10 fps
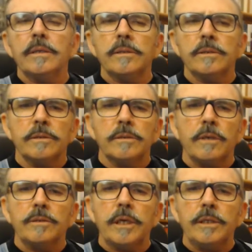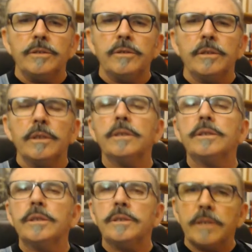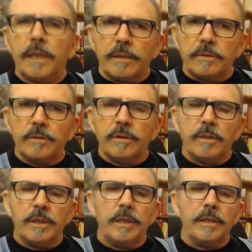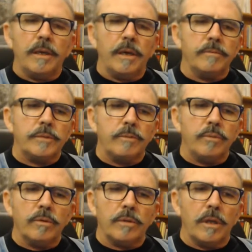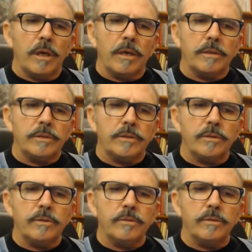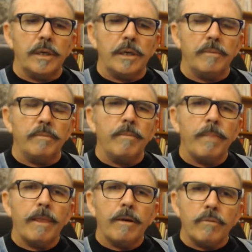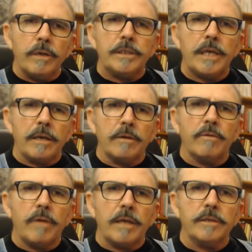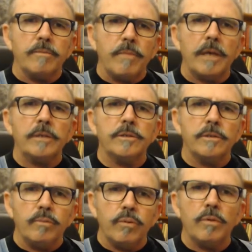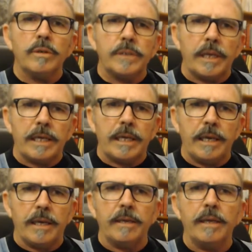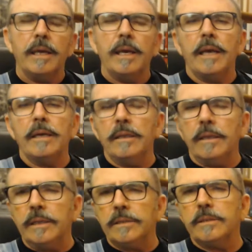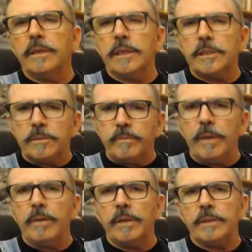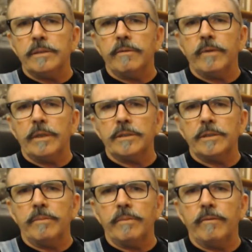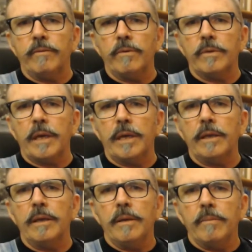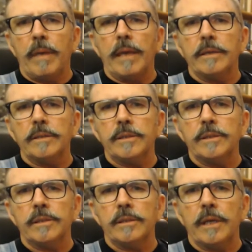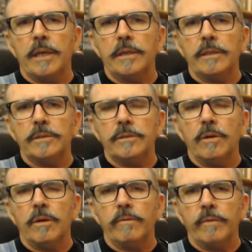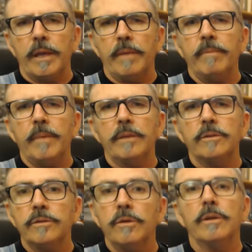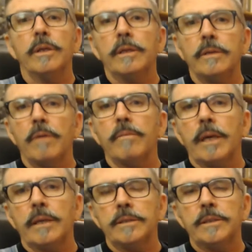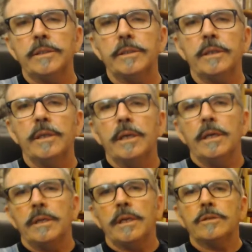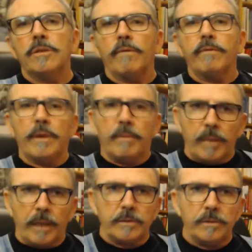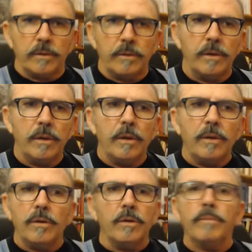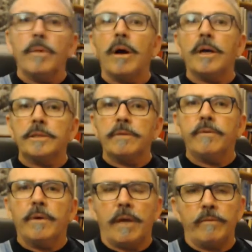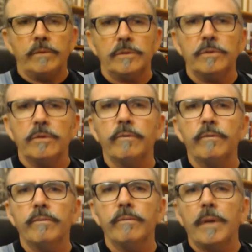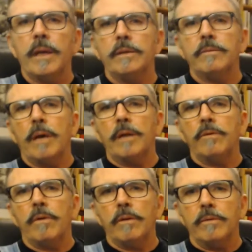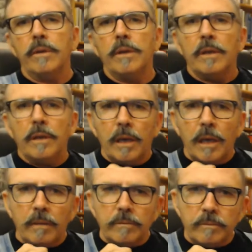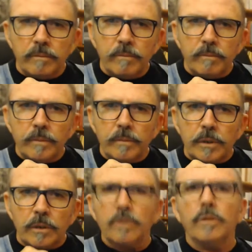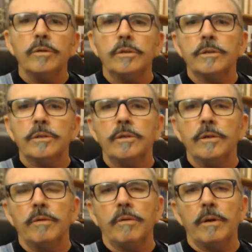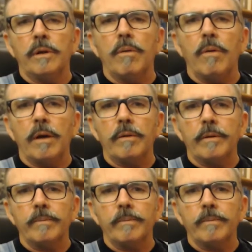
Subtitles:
So teach due diligence and certainly support clients to reach out and create as much support as they can, and at least experience the fellowship before they make a decision that it's not for them, and certainly don't make a decision that it's not for them based on your bias if you haven't sort of made your own conclusions due to your own inquiry.